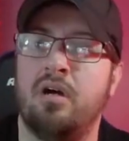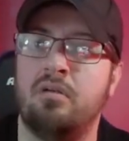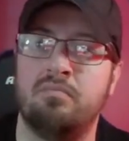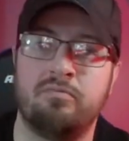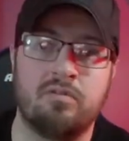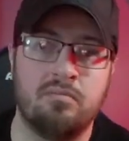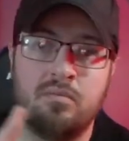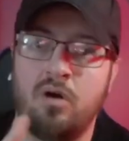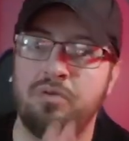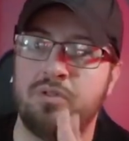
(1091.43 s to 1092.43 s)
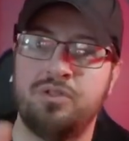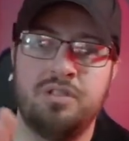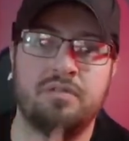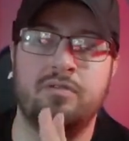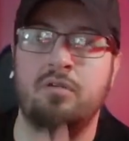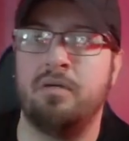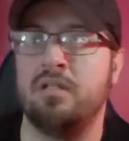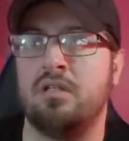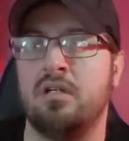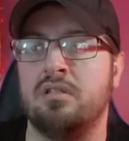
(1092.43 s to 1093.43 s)
from all those sheets of foam I'd
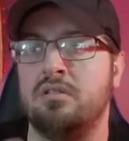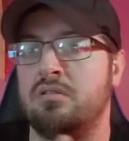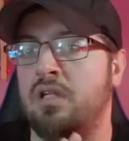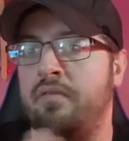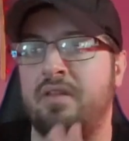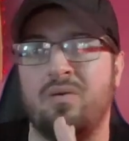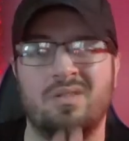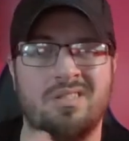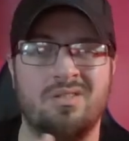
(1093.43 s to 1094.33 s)
cut, everything was still